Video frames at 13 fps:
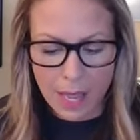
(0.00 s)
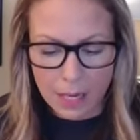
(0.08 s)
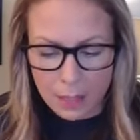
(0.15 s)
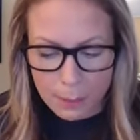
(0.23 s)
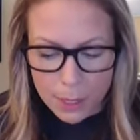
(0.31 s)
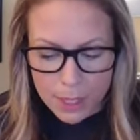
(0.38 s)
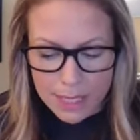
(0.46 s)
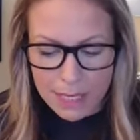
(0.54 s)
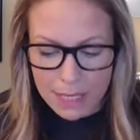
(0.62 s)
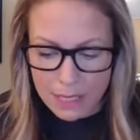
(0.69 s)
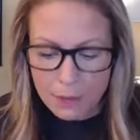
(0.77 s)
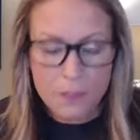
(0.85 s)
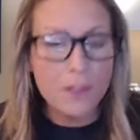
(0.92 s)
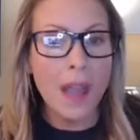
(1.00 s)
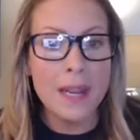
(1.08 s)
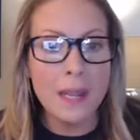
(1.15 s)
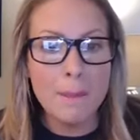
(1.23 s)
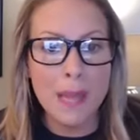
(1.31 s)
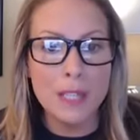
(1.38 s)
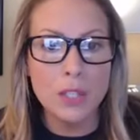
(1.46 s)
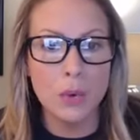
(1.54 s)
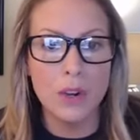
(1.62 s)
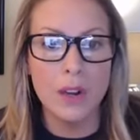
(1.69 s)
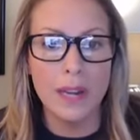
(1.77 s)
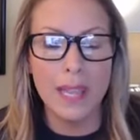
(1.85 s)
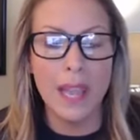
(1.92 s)
And number six, find a
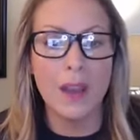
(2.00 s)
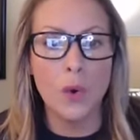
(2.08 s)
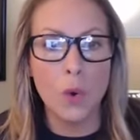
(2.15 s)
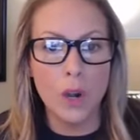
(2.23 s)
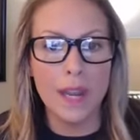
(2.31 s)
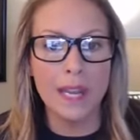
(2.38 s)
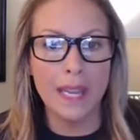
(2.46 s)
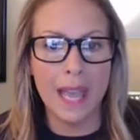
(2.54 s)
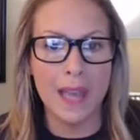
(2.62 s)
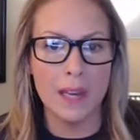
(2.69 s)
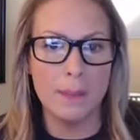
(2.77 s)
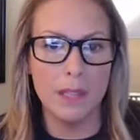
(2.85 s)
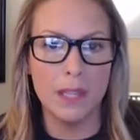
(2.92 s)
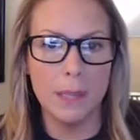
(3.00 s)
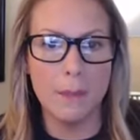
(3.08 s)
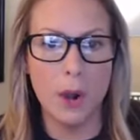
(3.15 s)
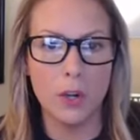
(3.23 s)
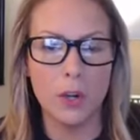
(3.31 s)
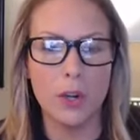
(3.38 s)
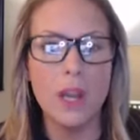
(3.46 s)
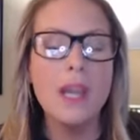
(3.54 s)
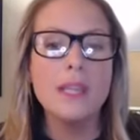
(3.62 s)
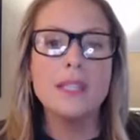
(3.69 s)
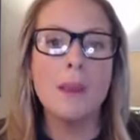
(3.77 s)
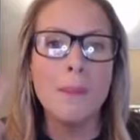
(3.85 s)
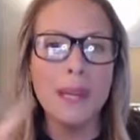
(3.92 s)
mentor or an accountability partner,
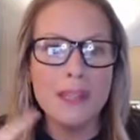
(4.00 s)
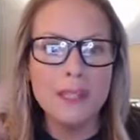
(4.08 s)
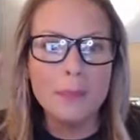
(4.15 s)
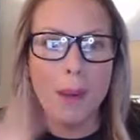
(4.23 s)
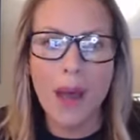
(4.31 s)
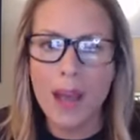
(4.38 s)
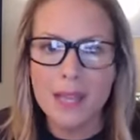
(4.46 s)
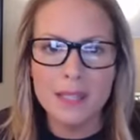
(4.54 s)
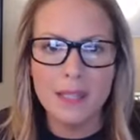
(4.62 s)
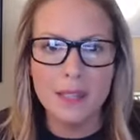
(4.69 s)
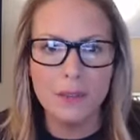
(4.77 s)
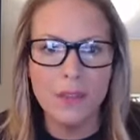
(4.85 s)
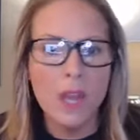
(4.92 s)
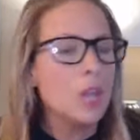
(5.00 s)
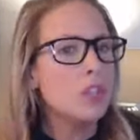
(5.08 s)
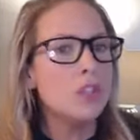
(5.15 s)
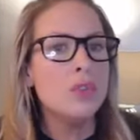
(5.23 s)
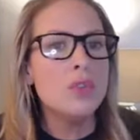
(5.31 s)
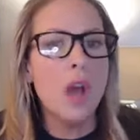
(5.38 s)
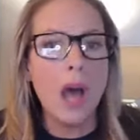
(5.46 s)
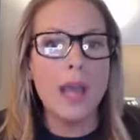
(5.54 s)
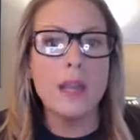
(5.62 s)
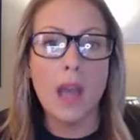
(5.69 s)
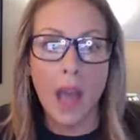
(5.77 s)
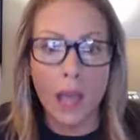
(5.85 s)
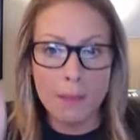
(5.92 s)
somebody that's positive. Do not,
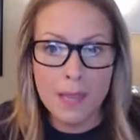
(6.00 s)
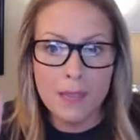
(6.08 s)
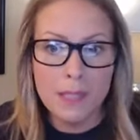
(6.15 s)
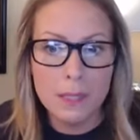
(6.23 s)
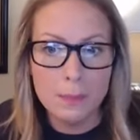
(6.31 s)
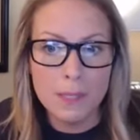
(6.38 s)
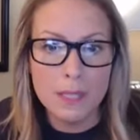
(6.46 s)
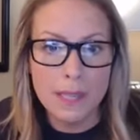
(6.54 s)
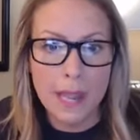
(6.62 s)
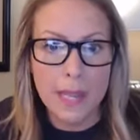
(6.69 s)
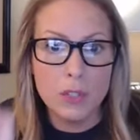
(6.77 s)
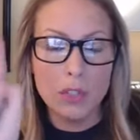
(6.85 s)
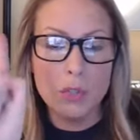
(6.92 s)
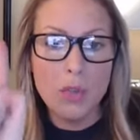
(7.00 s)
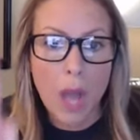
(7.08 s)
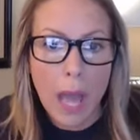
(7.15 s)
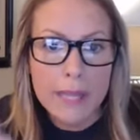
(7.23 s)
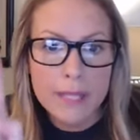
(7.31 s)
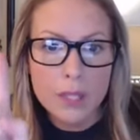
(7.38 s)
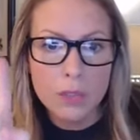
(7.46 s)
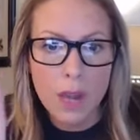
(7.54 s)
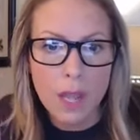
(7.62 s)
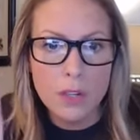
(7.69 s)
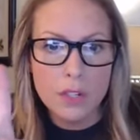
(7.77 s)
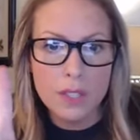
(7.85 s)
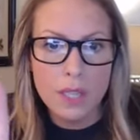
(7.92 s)
I made this mistake, do not
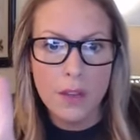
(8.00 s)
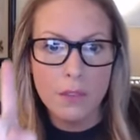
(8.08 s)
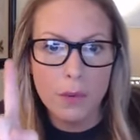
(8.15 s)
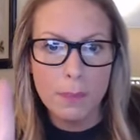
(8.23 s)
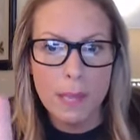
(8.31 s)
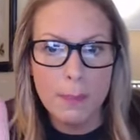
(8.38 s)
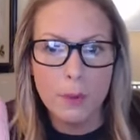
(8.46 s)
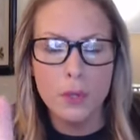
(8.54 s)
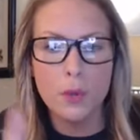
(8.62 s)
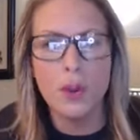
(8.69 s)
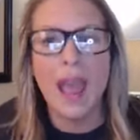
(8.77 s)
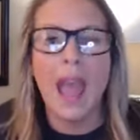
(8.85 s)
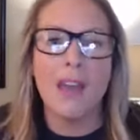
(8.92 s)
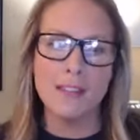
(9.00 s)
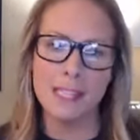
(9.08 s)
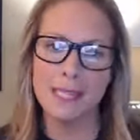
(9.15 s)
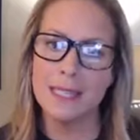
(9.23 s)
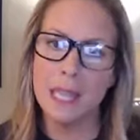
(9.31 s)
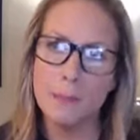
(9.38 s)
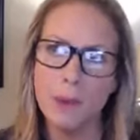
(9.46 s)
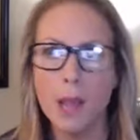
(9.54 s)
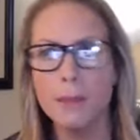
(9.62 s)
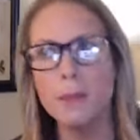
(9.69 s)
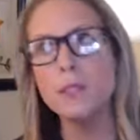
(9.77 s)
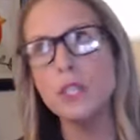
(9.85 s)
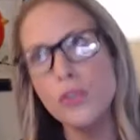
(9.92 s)
surround yourself with people who are having the same
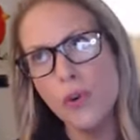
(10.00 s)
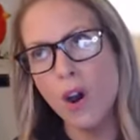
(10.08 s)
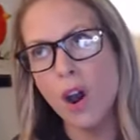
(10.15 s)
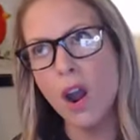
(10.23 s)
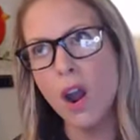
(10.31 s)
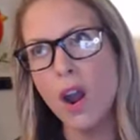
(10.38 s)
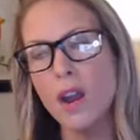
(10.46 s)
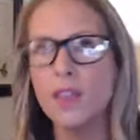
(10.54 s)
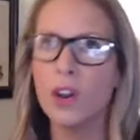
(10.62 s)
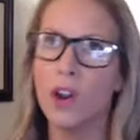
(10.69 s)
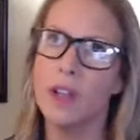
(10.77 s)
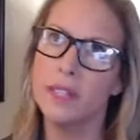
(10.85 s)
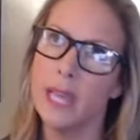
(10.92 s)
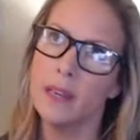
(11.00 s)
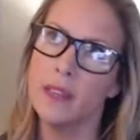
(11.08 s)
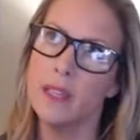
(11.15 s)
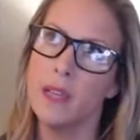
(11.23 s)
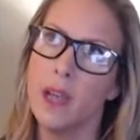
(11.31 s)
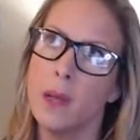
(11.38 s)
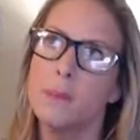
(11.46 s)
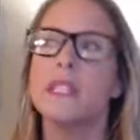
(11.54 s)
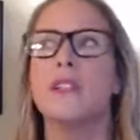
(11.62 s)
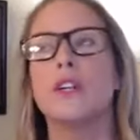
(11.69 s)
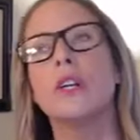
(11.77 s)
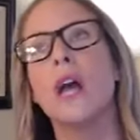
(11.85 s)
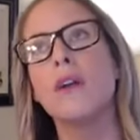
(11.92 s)
problems you are and they're all down in the dumps
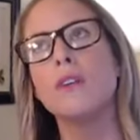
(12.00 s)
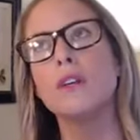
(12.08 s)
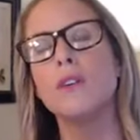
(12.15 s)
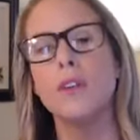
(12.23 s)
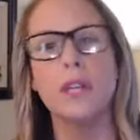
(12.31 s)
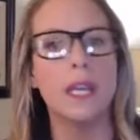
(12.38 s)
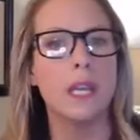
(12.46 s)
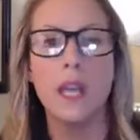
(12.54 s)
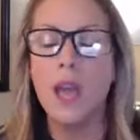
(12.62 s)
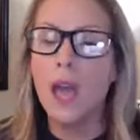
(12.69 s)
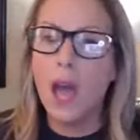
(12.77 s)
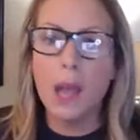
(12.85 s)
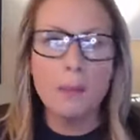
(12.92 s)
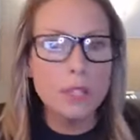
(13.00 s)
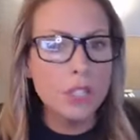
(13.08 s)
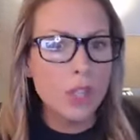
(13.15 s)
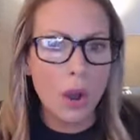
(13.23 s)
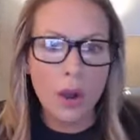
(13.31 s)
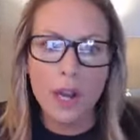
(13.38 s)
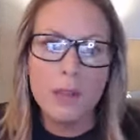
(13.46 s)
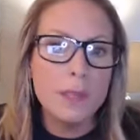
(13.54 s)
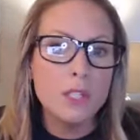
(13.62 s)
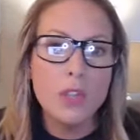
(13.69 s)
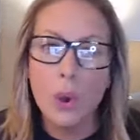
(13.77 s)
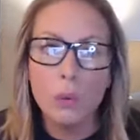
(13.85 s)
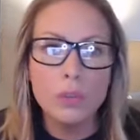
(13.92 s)
and they're not recruiting. I'm sorry,
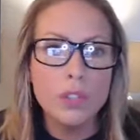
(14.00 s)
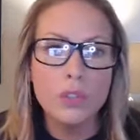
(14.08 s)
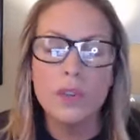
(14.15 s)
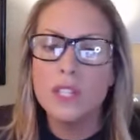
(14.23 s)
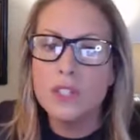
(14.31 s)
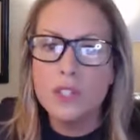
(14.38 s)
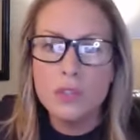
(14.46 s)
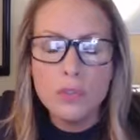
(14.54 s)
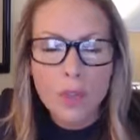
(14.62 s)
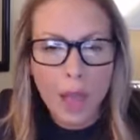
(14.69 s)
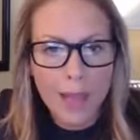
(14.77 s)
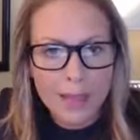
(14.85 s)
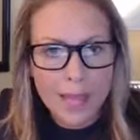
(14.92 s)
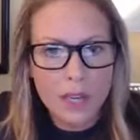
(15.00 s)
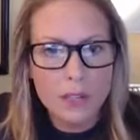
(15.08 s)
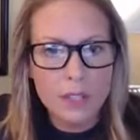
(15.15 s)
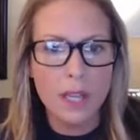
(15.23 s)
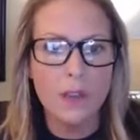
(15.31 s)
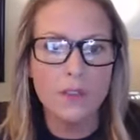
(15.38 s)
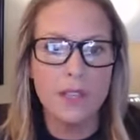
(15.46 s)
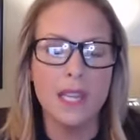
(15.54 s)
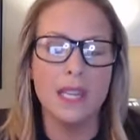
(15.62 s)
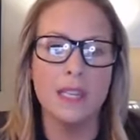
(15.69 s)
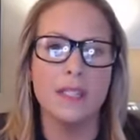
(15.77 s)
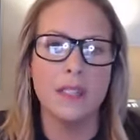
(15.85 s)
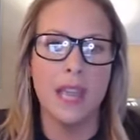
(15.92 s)
but don't do it. Do not let yourself get
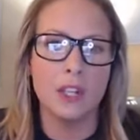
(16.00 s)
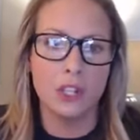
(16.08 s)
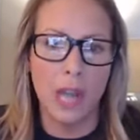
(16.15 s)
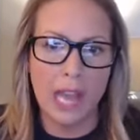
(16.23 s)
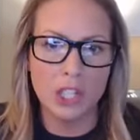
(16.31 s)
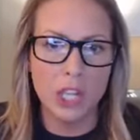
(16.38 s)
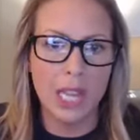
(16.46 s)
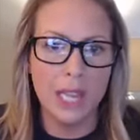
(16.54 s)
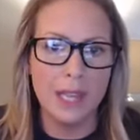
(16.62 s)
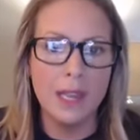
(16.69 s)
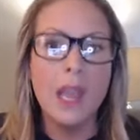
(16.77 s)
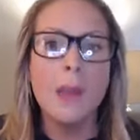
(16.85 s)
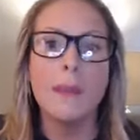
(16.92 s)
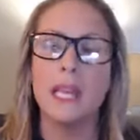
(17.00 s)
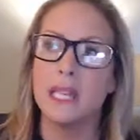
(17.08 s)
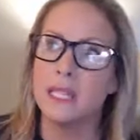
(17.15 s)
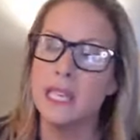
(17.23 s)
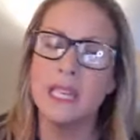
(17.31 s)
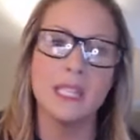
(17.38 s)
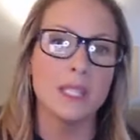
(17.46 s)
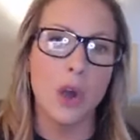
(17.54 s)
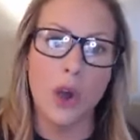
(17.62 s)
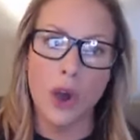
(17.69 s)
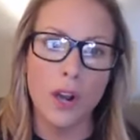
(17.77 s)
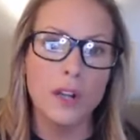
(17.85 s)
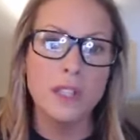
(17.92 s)
into that trash can because it is a
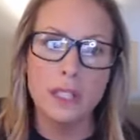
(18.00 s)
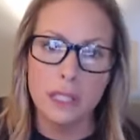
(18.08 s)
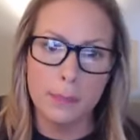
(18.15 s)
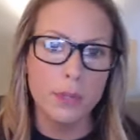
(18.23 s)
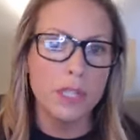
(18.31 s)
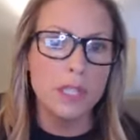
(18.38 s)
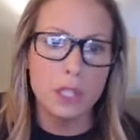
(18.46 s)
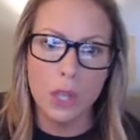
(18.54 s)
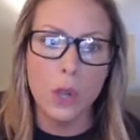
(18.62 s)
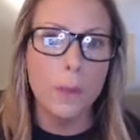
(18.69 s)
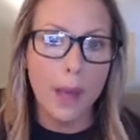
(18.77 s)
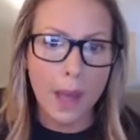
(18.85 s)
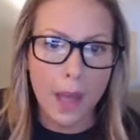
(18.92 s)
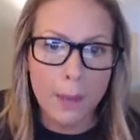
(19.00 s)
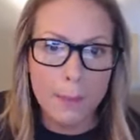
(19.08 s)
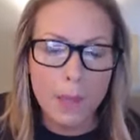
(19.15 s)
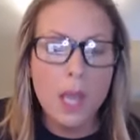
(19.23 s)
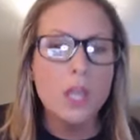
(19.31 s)
hard, slippery slope up.